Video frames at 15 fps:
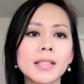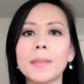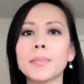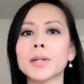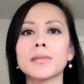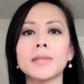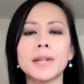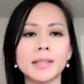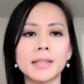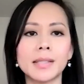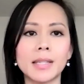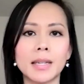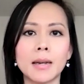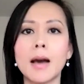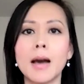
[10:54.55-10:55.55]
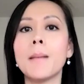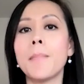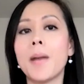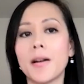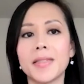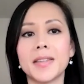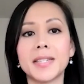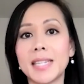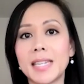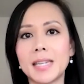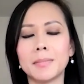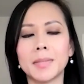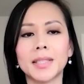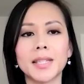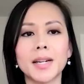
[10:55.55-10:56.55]
capital raising part of the
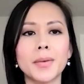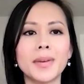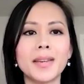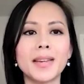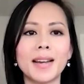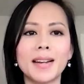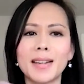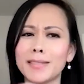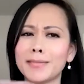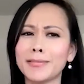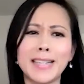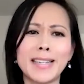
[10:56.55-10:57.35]
team. So we kind of